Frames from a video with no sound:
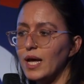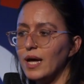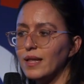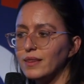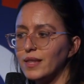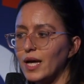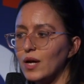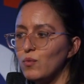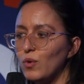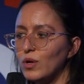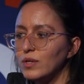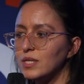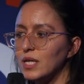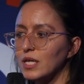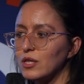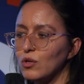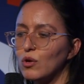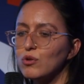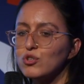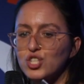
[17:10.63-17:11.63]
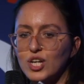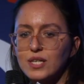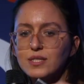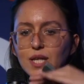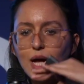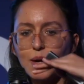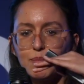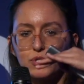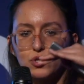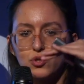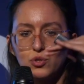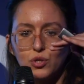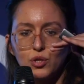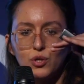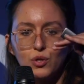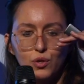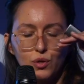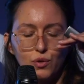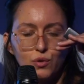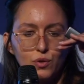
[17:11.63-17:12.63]
and they want it not just up
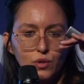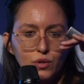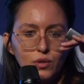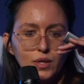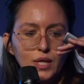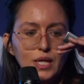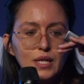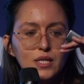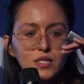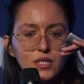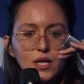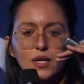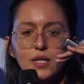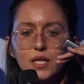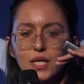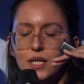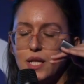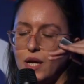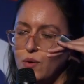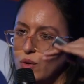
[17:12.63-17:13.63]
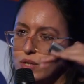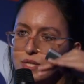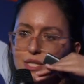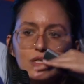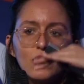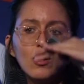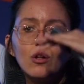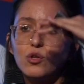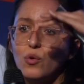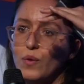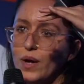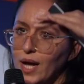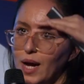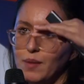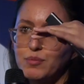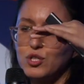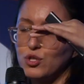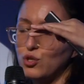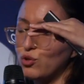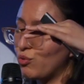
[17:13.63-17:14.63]
to initRD, they want it all the way
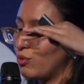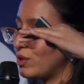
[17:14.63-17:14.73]
up to the root